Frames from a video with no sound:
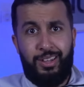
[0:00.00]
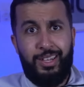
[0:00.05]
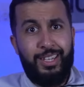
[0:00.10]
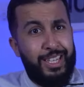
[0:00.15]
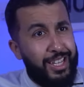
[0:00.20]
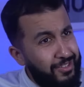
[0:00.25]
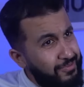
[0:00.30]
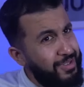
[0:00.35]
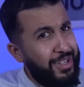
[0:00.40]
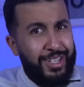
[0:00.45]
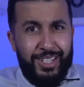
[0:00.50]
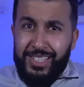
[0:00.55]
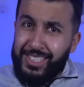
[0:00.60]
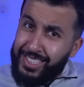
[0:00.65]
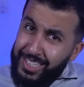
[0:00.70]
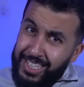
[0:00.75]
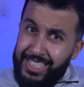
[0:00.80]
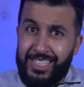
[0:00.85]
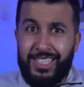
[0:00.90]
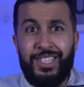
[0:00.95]
Give me
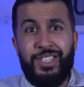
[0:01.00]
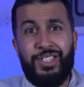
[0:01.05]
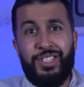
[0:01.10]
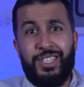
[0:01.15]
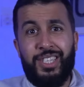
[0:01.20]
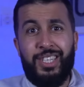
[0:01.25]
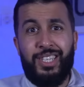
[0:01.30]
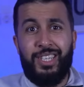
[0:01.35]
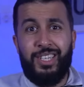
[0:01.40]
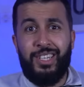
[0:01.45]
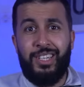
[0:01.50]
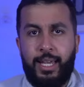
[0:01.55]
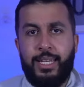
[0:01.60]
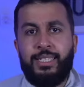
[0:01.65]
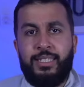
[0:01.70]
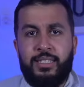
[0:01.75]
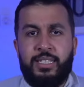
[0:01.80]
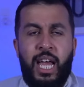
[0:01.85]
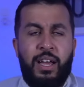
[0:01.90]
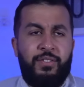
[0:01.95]
consistency. In
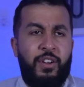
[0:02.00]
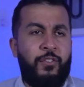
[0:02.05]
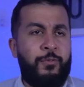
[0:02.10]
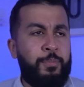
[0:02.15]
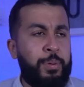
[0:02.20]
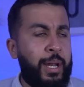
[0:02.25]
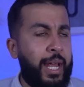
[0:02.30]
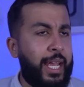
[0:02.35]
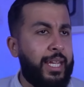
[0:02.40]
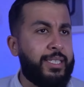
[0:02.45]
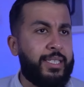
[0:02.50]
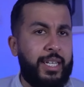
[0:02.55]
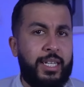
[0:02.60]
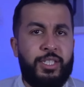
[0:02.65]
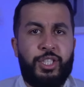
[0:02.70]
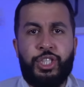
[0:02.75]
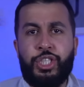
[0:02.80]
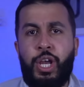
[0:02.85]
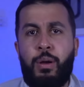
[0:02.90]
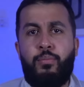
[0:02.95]
seventh place
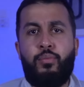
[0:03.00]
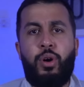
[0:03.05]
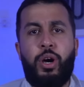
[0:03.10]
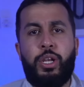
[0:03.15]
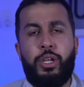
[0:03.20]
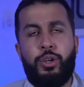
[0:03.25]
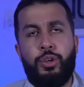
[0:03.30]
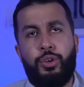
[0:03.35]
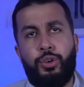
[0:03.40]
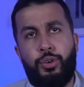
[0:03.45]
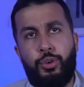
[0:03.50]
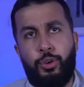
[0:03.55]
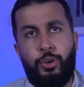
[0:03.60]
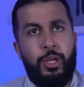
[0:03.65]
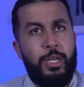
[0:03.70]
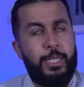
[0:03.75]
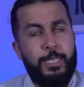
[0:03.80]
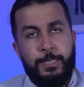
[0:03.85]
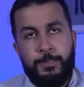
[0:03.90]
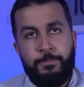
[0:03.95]
is someone who,
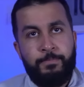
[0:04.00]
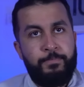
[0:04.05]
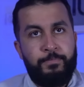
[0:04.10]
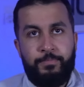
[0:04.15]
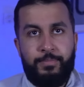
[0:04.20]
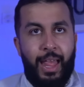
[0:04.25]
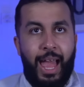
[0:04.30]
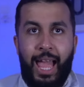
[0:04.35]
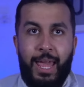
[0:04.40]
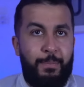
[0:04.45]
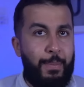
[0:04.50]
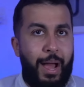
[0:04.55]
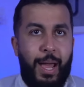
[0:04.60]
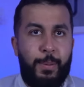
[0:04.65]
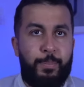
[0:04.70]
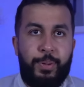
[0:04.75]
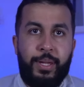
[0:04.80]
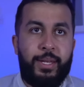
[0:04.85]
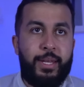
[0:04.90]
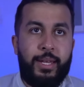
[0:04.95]
in my
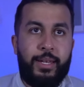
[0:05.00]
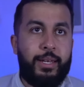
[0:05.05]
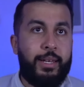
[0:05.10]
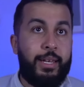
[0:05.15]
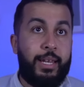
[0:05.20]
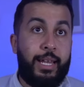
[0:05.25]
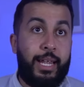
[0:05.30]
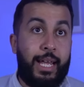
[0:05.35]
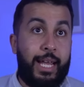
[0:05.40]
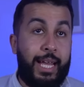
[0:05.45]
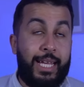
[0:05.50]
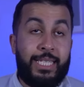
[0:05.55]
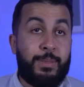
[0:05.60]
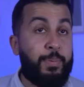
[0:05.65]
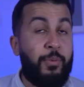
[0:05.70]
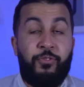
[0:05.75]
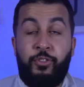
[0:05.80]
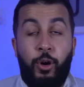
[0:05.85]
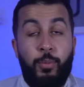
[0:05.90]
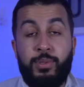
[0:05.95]
opinion, his
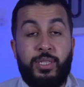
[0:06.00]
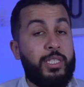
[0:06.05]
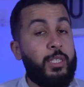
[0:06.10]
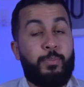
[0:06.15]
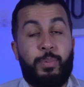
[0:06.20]
performance has